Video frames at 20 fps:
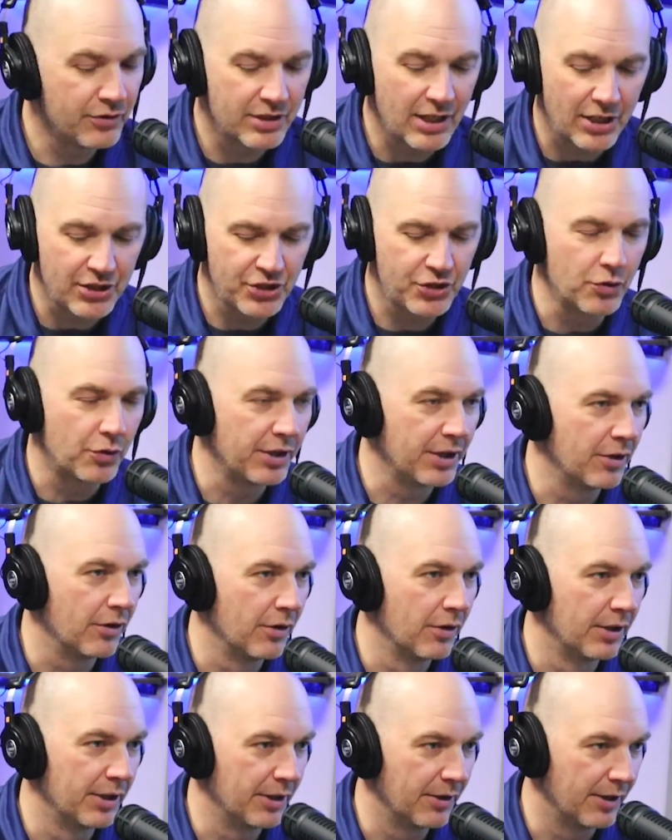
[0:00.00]
you touched on it
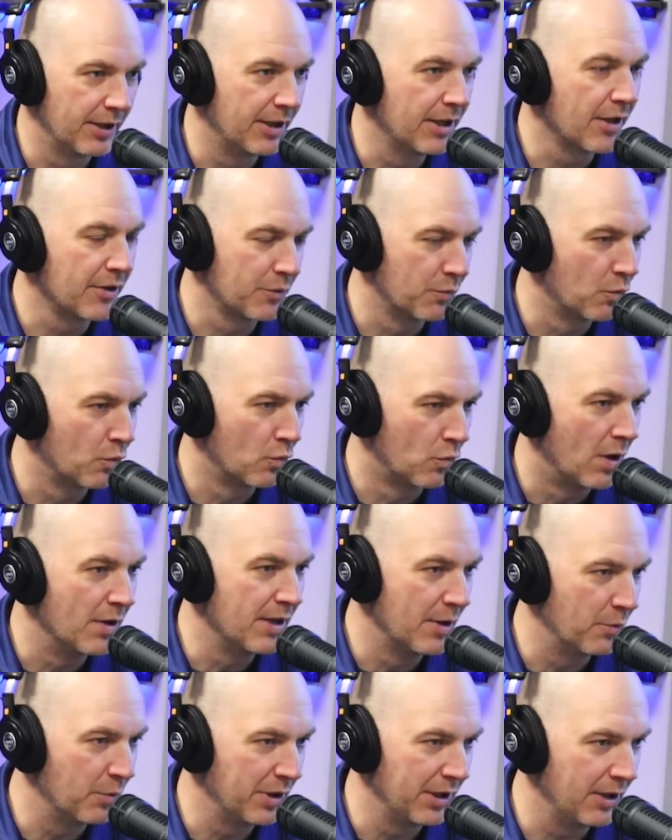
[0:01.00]
earlier, and another one
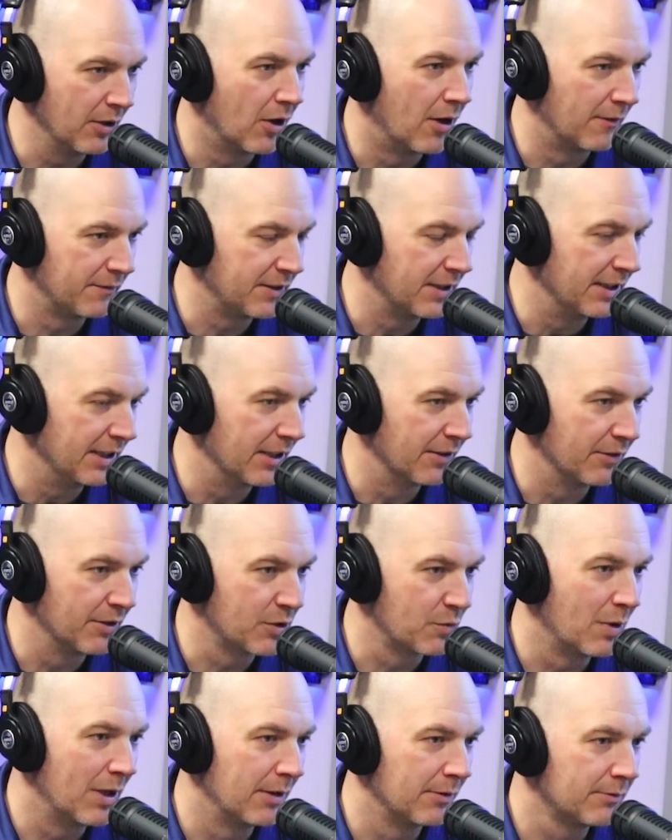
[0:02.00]
that we often hear
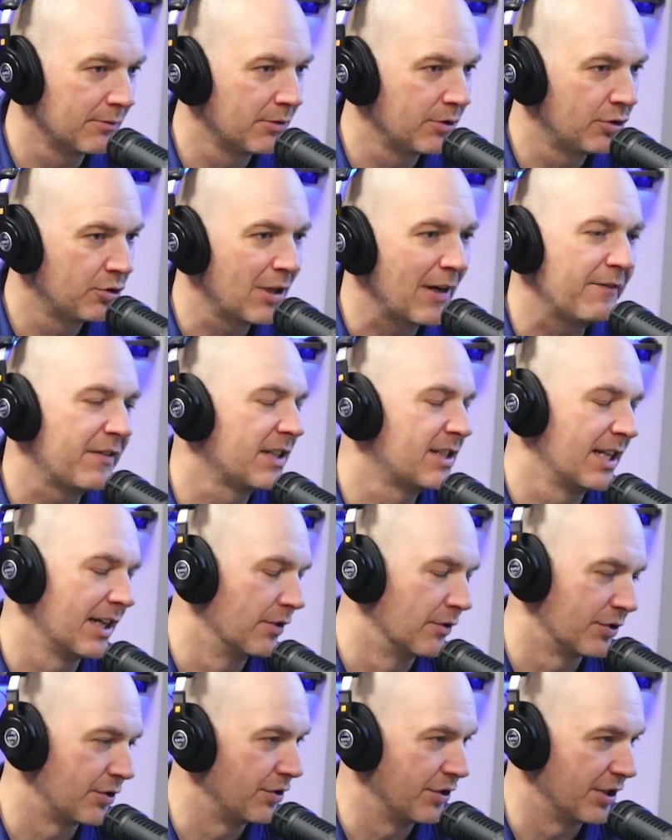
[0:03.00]
as well, traffic
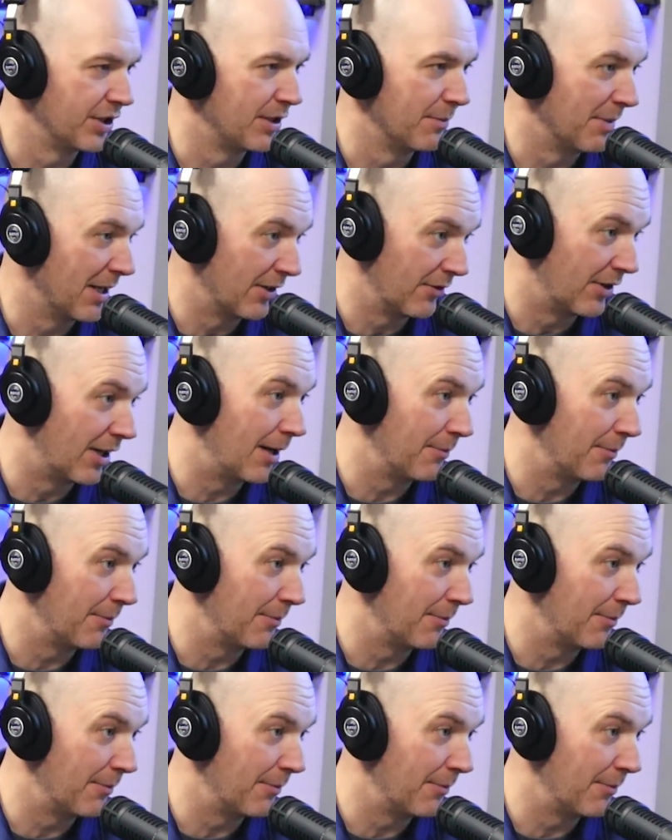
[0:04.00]
signals are just a better